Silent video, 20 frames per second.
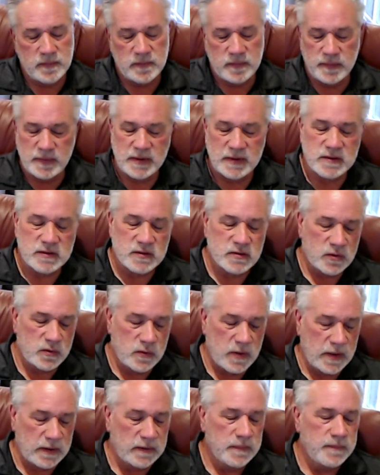let me get this
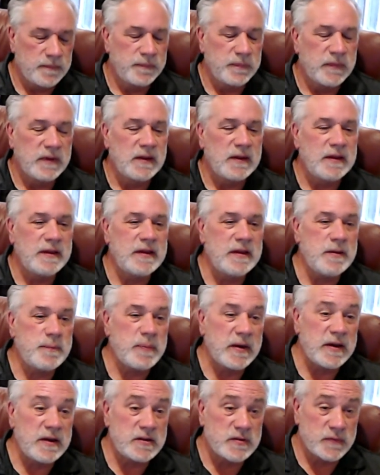correct. He
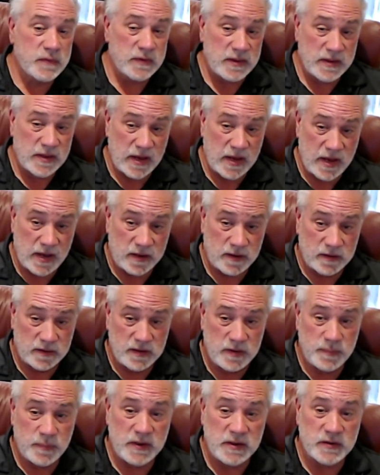pays for that.
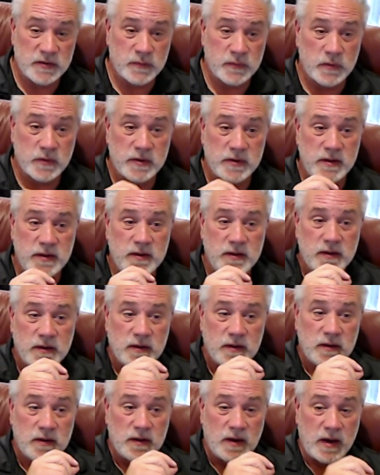He pays for the
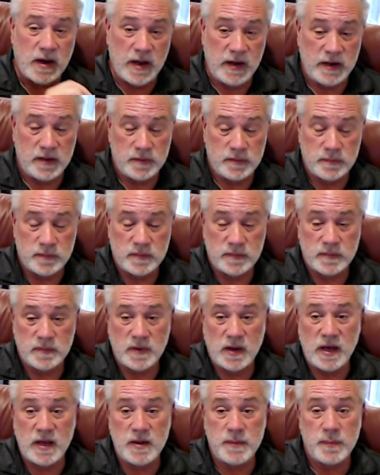item.
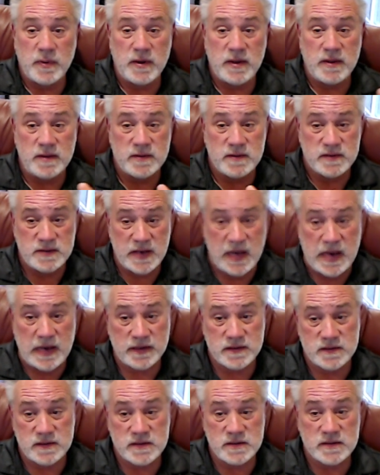I pay the
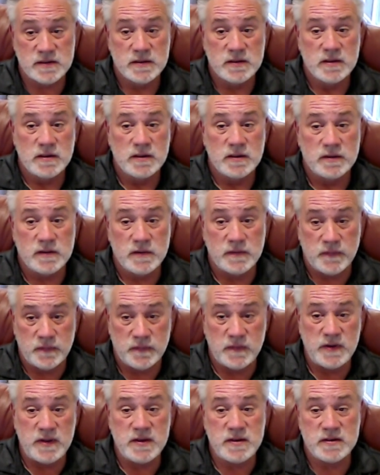taxes. The
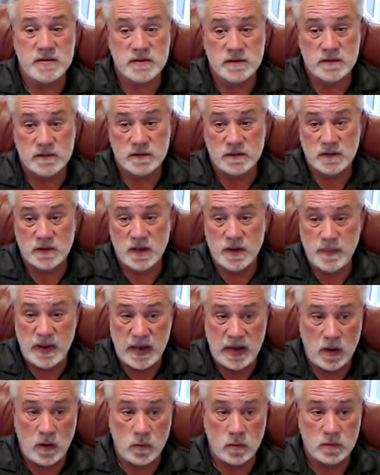fees come
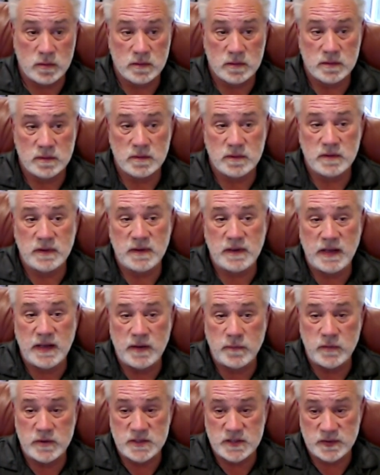out,
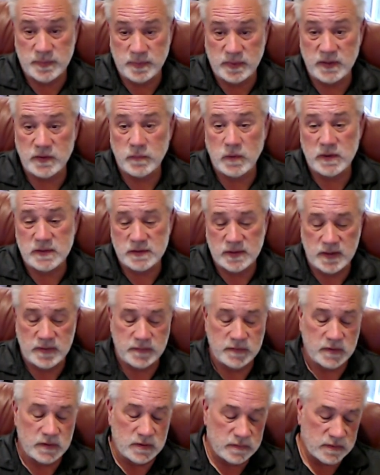and we split what's
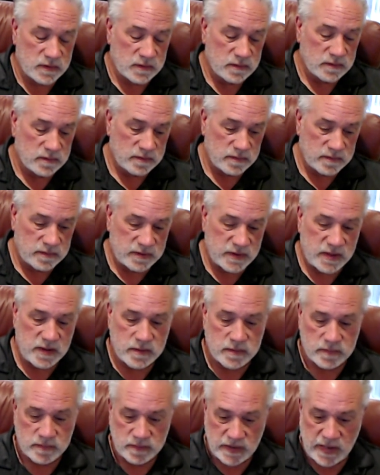left over.
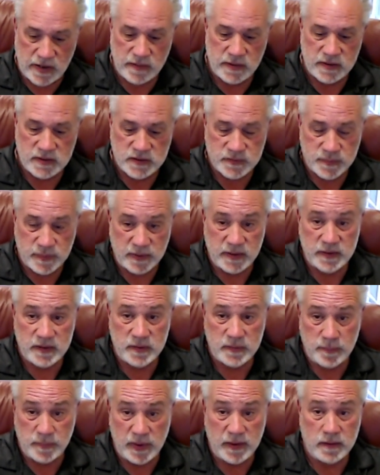There. Now I explained
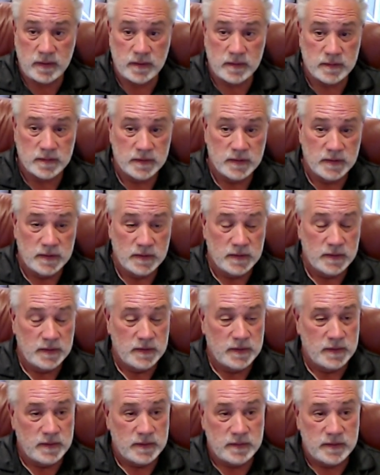it better.
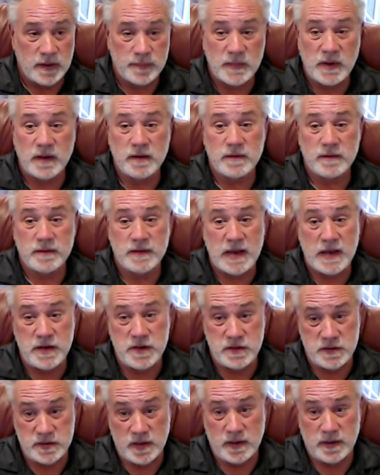I'm not
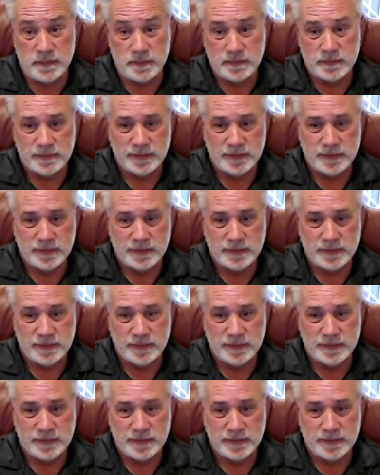that dumb.